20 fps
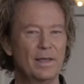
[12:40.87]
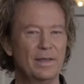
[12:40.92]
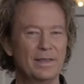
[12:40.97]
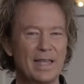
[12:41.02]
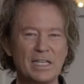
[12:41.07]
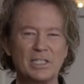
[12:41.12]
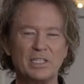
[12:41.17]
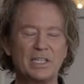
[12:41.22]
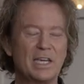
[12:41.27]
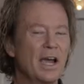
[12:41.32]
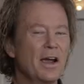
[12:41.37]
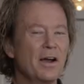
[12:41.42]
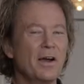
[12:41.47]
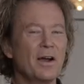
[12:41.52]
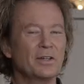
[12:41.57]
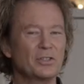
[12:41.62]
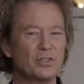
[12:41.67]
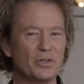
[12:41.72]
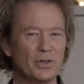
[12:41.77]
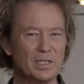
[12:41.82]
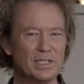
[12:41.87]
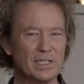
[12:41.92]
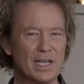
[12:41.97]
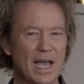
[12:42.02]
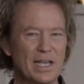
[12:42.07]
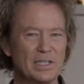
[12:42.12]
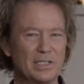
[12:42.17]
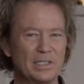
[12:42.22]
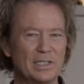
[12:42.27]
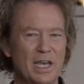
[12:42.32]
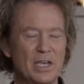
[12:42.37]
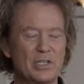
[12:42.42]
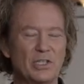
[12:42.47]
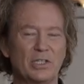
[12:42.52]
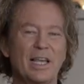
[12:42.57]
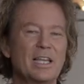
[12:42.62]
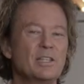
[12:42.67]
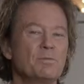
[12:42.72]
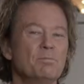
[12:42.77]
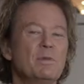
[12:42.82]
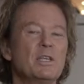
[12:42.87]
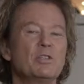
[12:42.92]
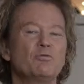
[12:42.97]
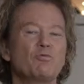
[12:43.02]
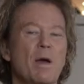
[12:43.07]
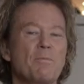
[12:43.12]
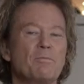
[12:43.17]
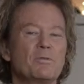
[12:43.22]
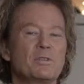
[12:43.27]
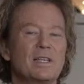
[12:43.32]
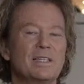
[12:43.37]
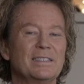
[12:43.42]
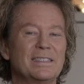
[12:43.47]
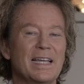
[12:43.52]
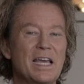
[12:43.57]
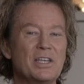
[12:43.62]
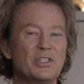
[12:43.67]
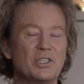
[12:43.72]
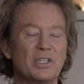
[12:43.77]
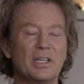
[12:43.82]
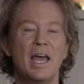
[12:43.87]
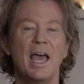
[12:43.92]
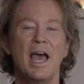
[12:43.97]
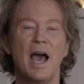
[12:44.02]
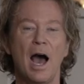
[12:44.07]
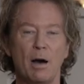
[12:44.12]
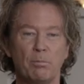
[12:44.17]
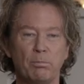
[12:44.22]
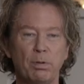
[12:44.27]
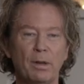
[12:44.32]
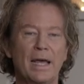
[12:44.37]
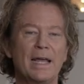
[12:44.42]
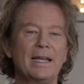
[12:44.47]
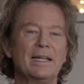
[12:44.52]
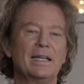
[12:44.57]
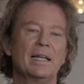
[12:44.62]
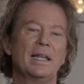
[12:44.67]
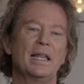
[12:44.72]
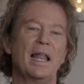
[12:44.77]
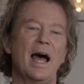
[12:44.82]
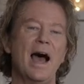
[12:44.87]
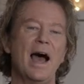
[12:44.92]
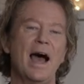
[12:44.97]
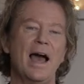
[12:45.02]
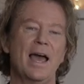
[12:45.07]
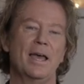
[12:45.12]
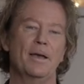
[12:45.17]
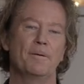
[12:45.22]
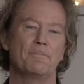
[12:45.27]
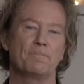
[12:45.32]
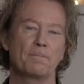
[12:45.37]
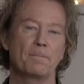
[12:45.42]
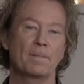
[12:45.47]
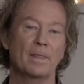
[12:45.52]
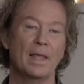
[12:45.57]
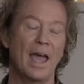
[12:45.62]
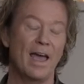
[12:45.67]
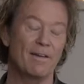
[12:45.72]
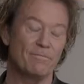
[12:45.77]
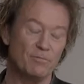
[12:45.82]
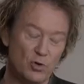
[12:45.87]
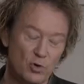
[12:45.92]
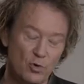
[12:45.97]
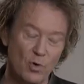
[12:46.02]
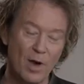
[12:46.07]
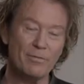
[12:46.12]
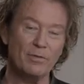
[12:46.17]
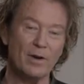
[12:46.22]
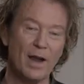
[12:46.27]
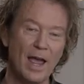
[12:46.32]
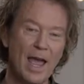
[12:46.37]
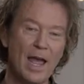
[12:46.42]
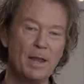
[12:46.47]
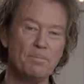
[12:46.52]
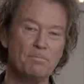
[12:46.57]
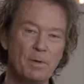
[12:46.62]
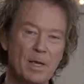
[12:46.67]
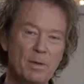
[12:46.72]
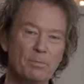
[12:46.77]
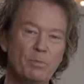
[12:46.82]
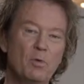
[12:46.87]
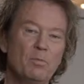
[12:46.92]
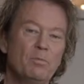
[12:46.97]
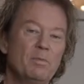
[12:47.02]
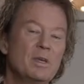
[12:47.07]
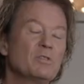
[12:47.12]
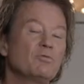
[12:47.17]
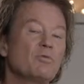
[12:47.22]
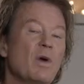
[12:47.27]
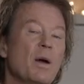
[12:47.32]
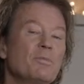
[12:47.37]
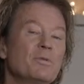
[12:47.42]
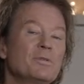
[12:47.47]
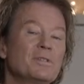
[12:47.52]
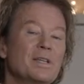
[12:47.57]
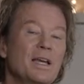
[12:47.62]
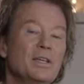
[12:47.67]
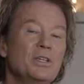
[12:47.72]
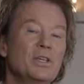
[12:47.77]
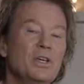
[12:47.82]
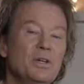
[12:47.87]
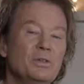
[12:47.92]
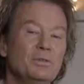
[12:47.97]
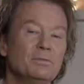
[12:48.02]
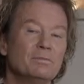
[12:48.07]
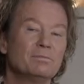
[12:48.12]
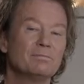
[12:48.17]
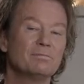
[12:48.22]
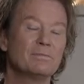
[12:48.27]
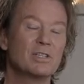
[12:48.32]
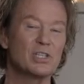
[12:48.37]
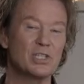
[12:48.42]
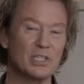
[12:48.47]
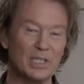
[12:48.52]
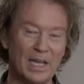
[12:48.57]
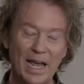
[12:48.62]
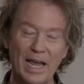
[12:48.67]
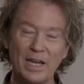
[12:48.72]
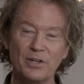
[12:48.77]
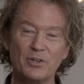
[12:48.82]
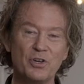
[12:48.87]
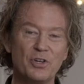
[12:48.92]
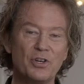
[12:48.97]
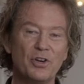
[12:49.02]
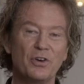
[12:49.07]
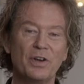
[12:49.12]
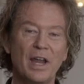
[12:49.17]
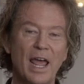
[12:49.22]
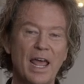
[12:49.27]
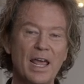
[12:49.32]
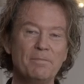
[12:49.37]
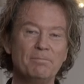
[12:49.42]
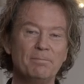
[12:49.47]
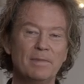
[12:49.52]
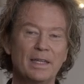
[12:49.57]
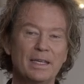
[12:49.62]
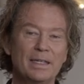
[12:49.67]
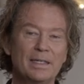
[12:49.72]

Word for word: That's character assassination. That's misrepresentation, a blatant lie. Have you ever had people misrepresent you, slander your name?